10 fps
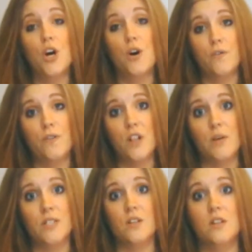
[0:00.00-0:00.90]
go and
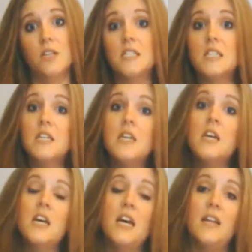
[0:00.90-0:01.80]
follow us on LinkedIn,
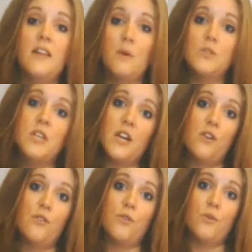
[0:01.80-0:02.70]
and that will
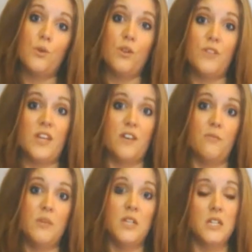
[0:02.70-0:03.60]
take you through to all of the
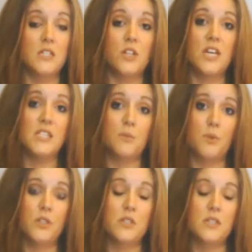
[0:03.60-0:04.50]
government links. So that's the
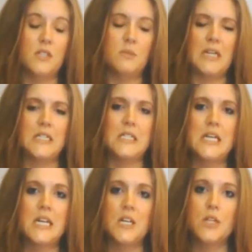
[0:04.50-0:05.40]
process that's being
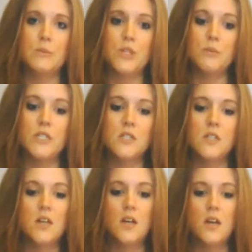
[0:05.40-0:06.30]
undertaken at the moment.
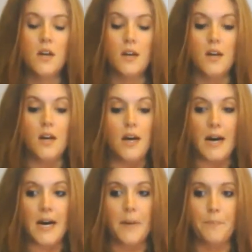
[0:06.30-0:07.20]

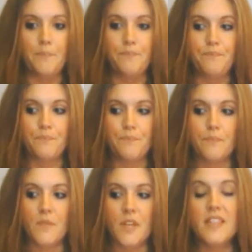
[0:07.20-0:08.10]

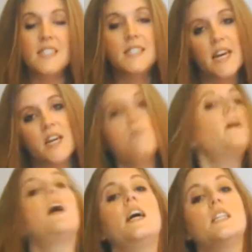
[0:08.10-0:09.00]
The second
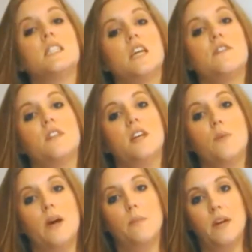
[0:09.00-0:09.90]
part is definitely
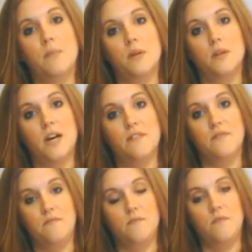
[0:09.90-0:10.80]
where people
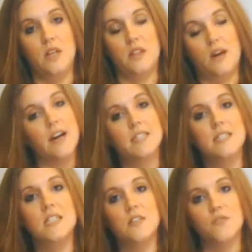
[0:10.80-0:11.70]
have, the
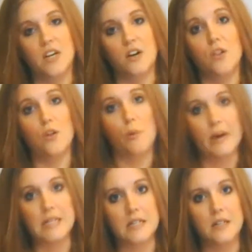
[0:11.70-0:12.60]
ISCs have done it a lot
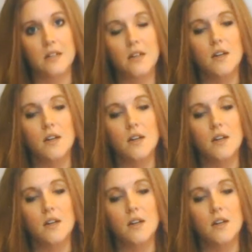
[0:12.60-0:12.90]
better.